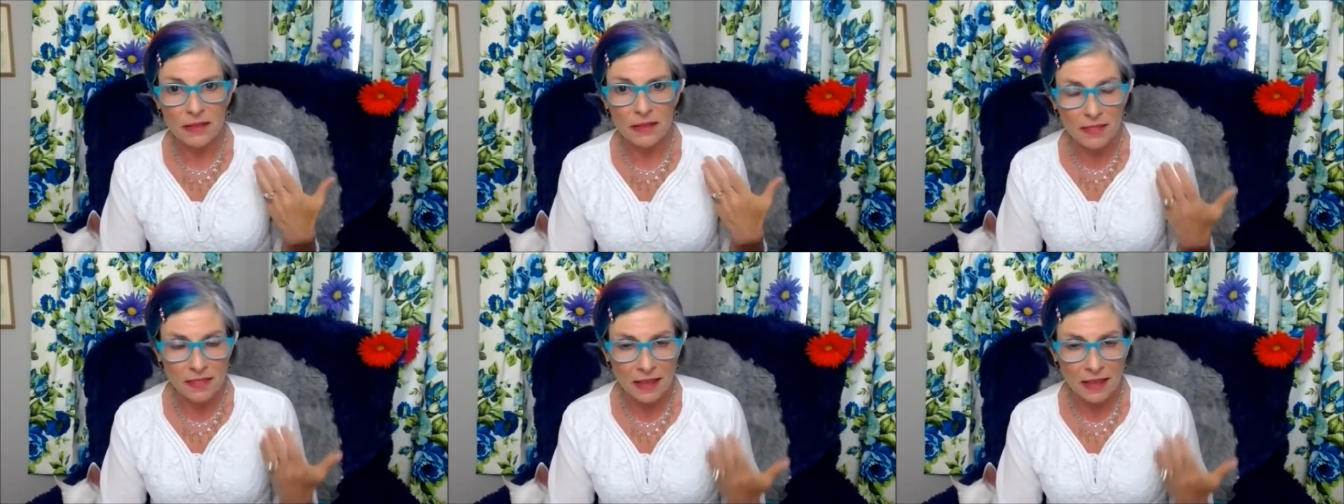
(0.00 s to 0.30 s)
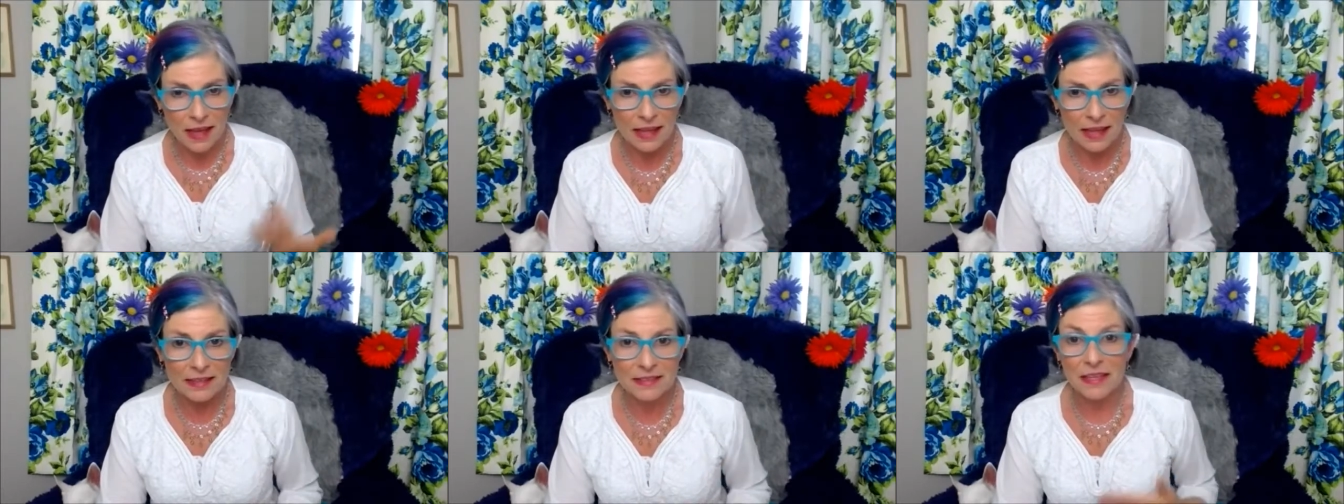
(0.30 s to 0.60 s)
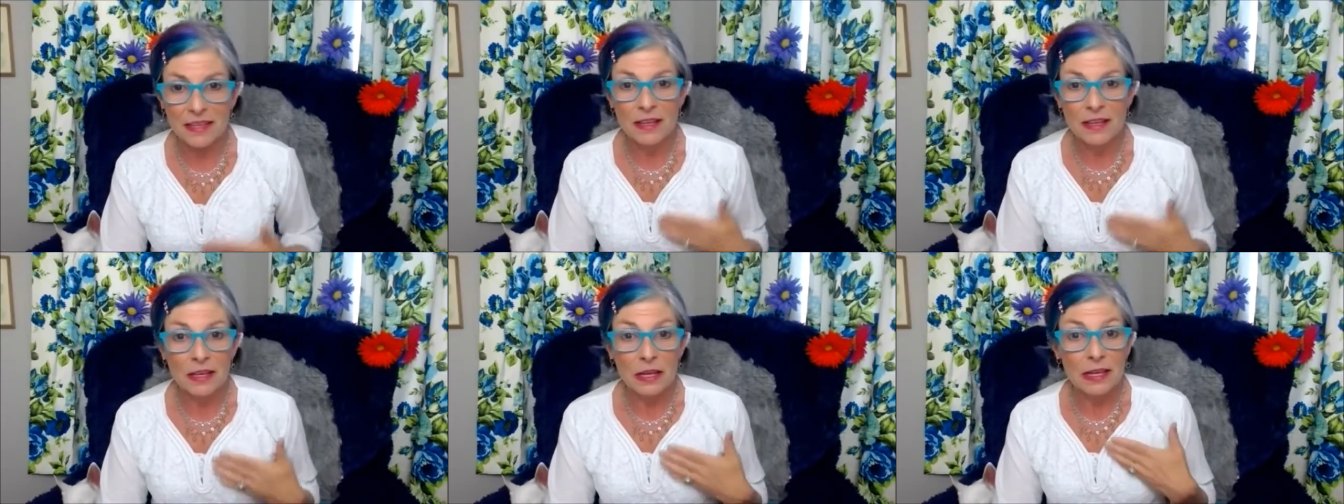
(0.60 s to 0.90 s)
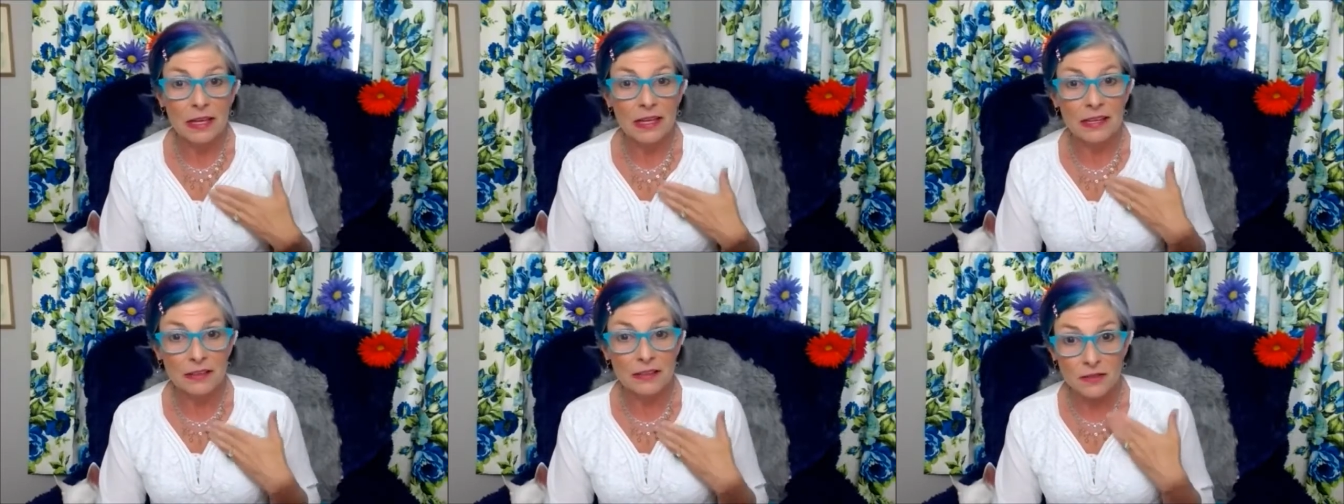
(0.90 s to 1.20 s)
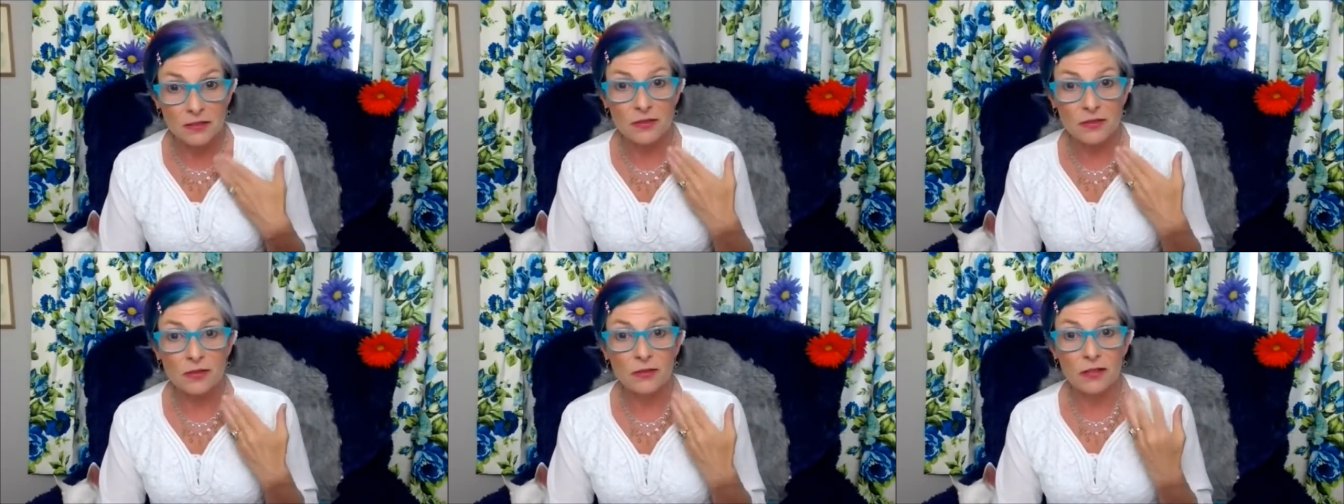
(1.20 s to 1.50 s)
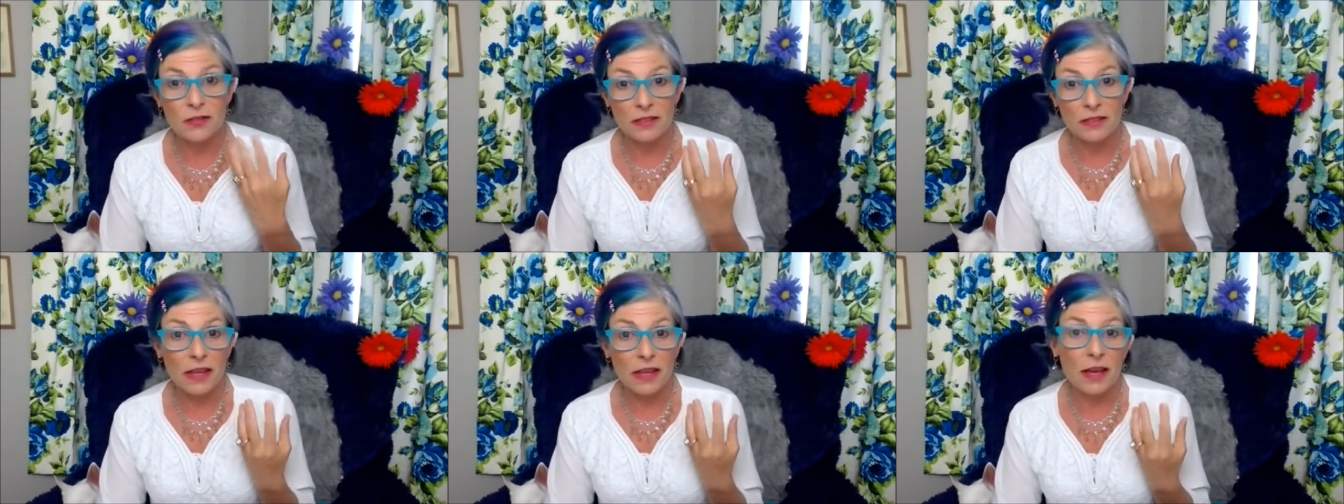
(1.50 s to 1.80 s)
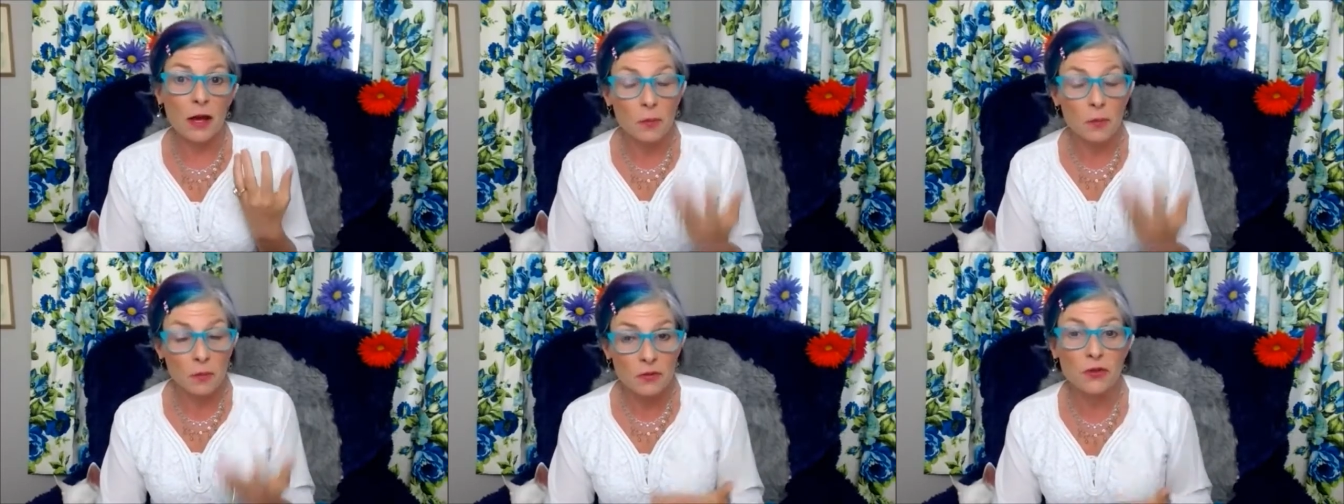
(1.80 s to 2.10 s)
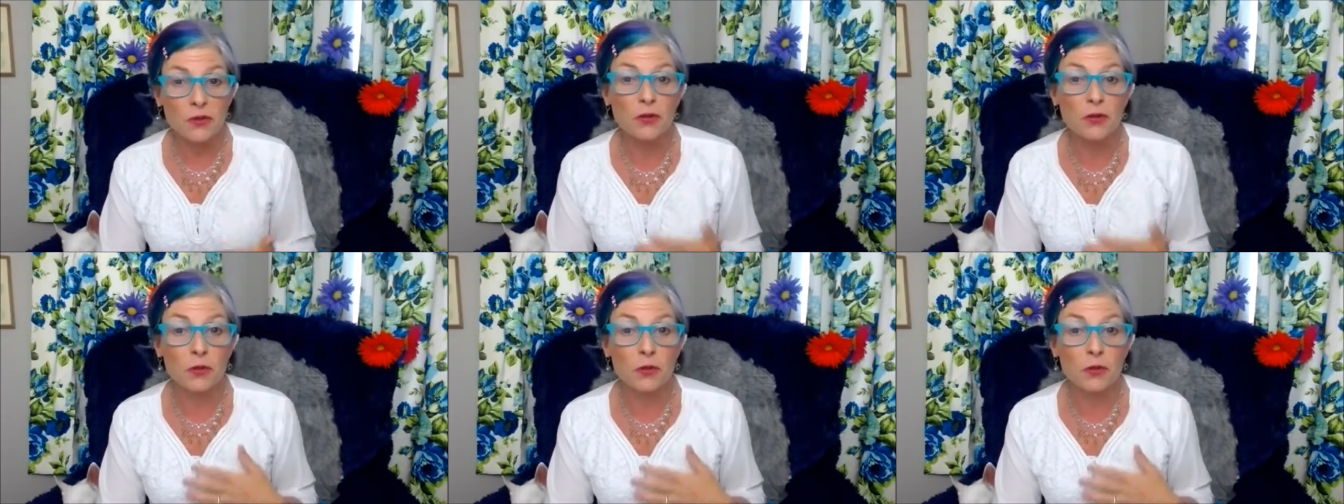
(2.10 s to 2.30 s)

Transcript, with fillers: that is helps